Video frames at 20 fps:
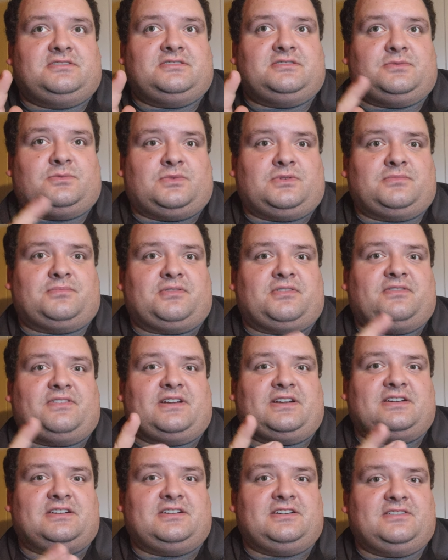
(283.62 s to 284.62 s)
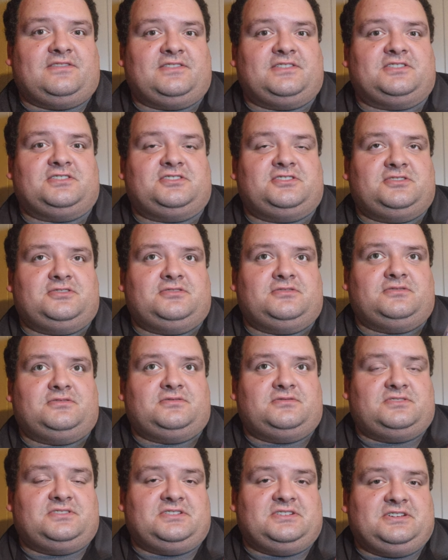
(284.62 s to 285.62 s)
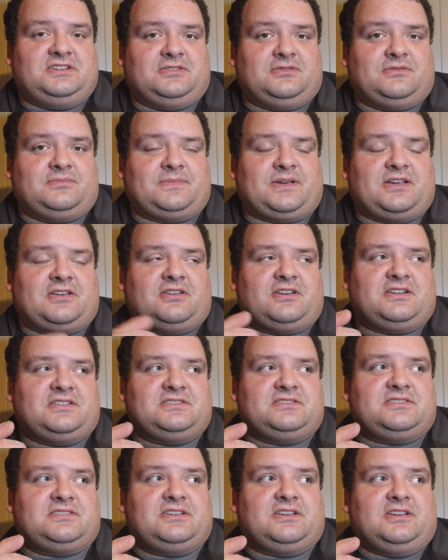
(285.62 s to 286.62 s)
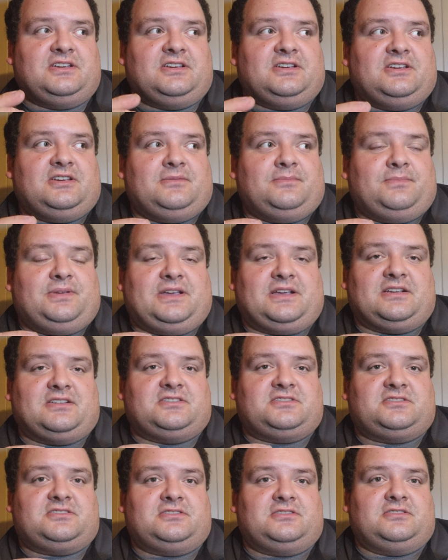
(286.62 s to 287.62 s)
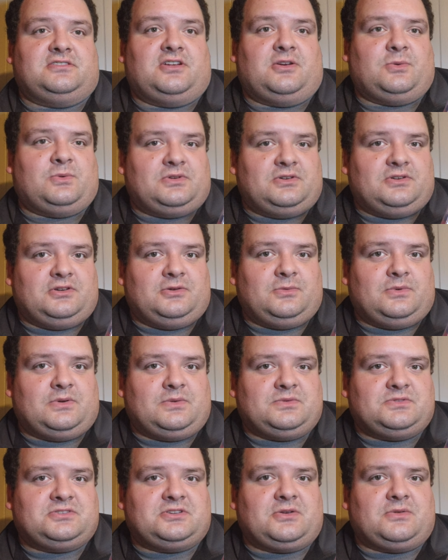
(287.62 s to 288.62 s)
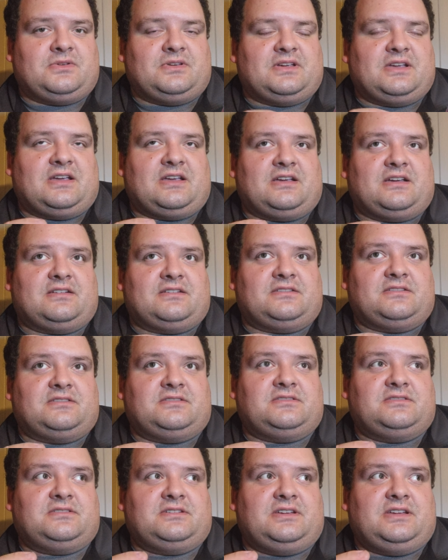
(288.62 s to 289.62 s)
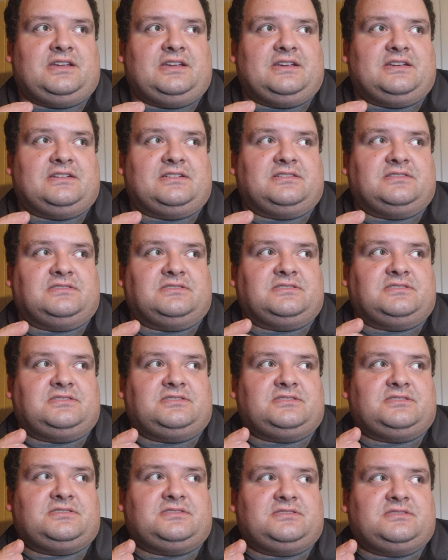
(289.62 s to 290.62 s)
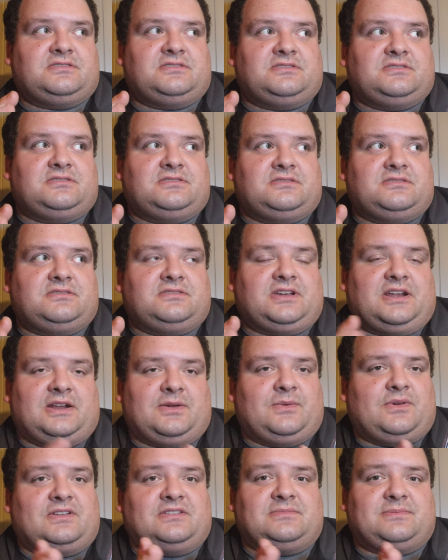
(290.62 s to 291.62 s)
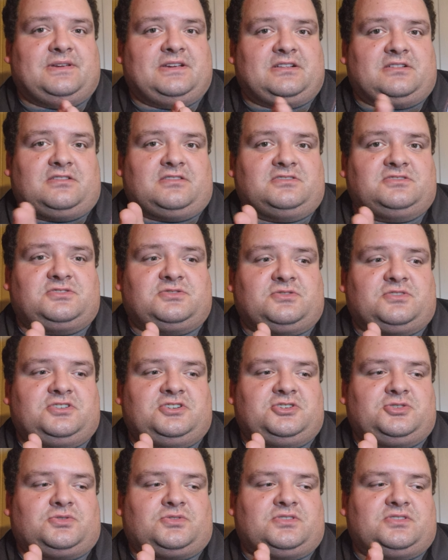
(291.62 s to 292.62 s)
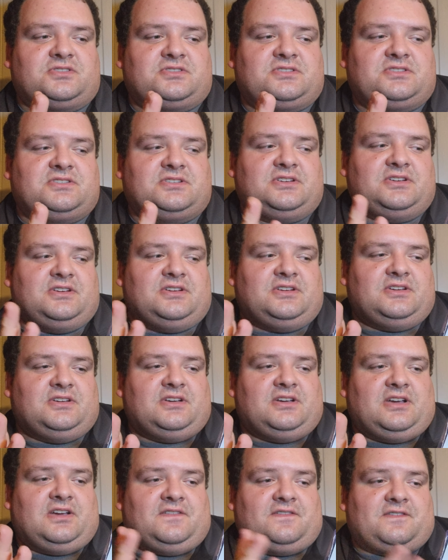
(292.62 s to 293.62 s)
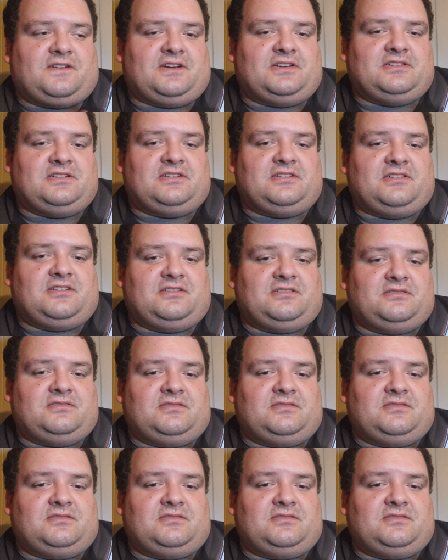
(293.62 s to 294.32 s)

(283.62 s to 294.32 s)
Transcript: 1 preventative and 2 to deal with migraines, because no one knew what was going on. And anyway, to make a long story short, friends of